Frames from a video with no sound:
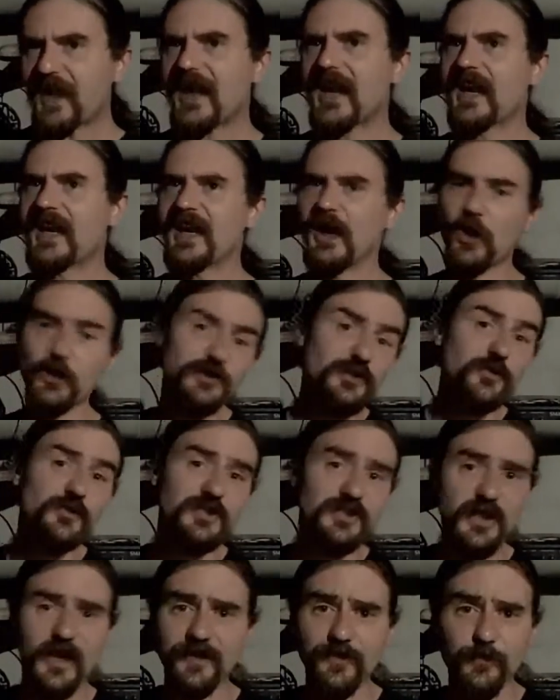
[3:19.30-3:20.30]
And he also
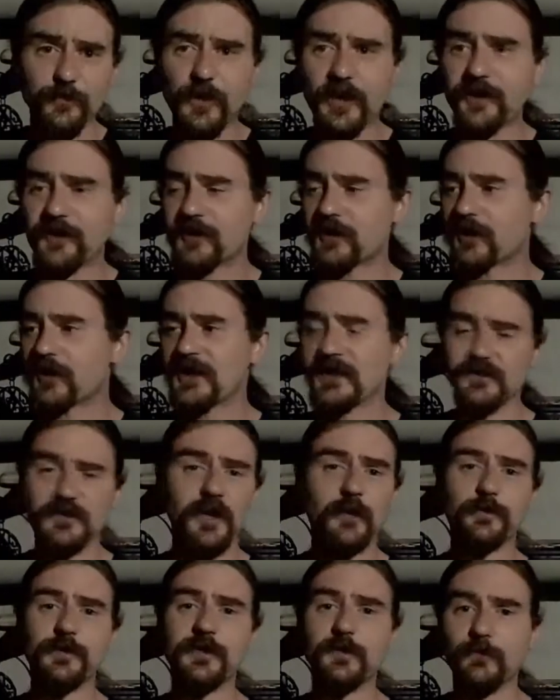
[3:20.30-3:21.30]
designed the Predator, and his
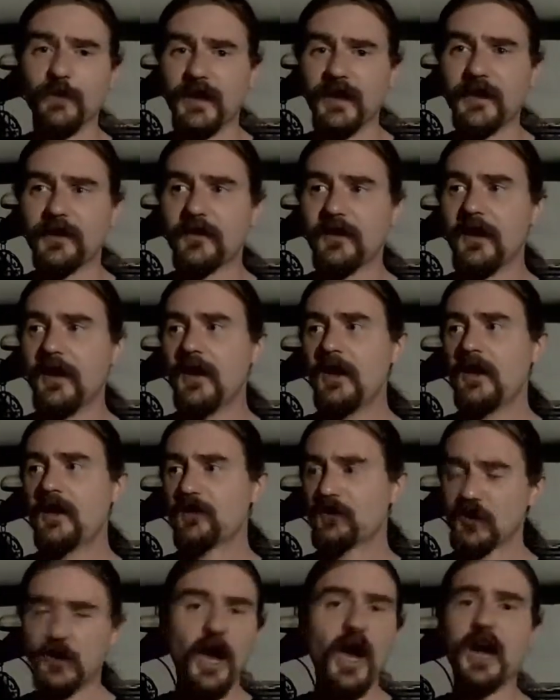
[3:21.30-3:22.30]
company made
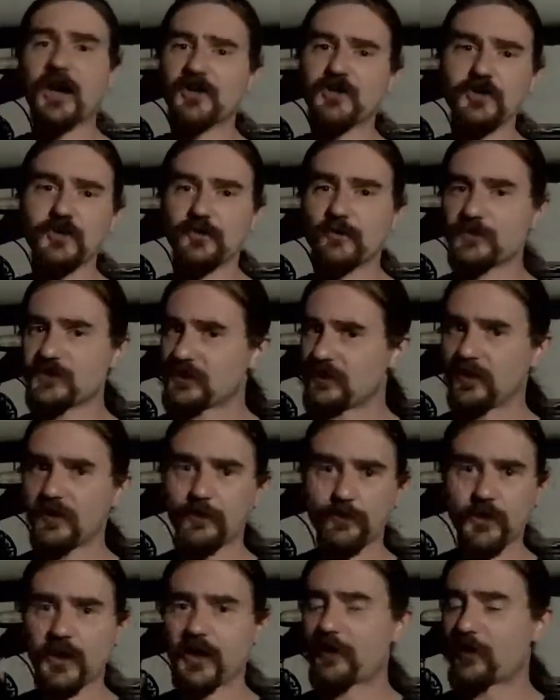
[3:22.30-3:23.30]
the costumes, the
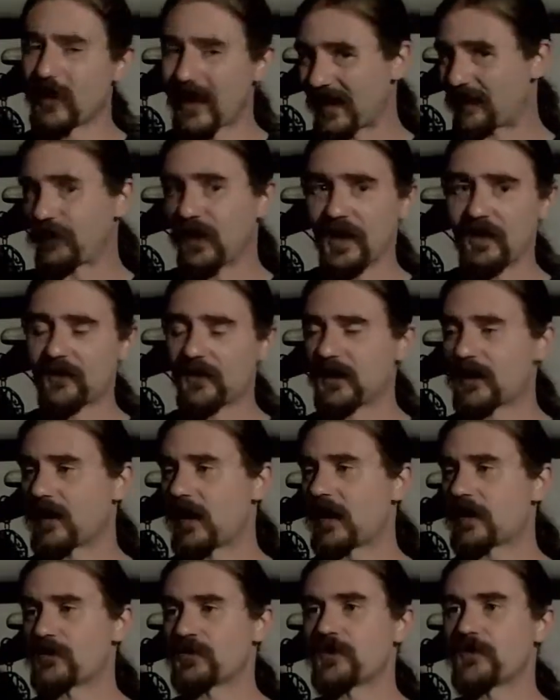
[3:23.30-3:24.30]
Predator and the alien
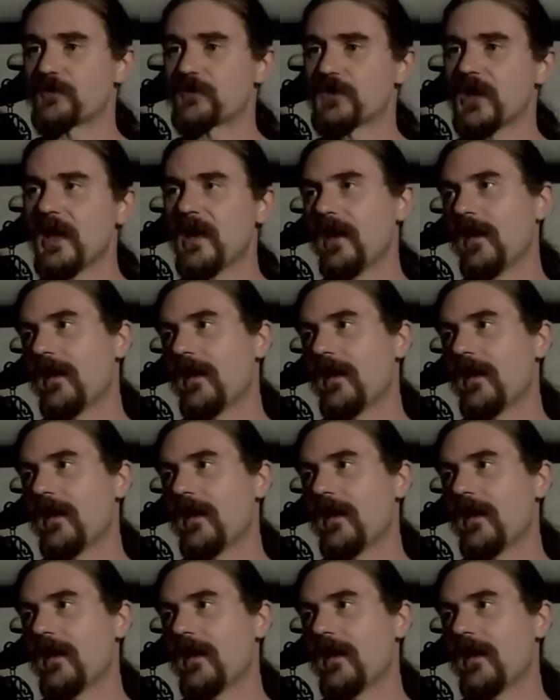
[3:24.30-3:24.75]
costumes.